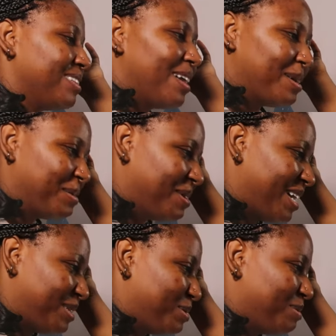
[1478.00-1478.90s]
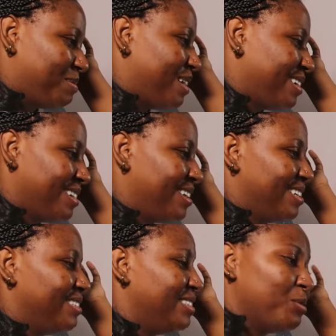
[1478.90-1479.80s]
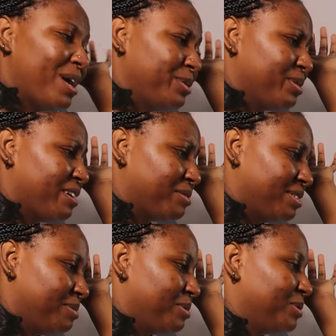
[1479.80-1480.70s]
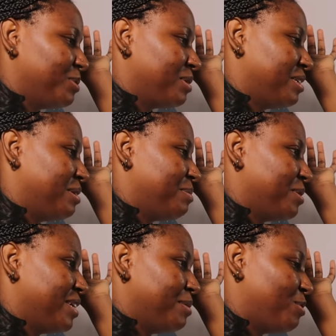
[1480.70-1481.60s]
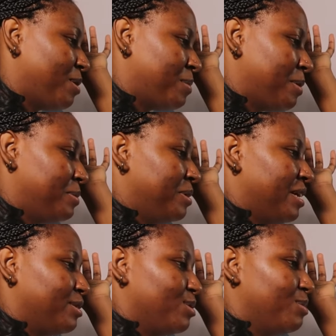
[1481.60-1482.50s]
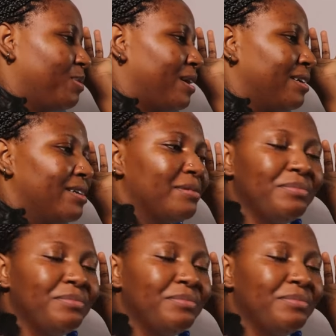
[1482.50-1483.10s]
Thank God I took black. The white would have still been okay, but yeah, but I'm happy that I took black.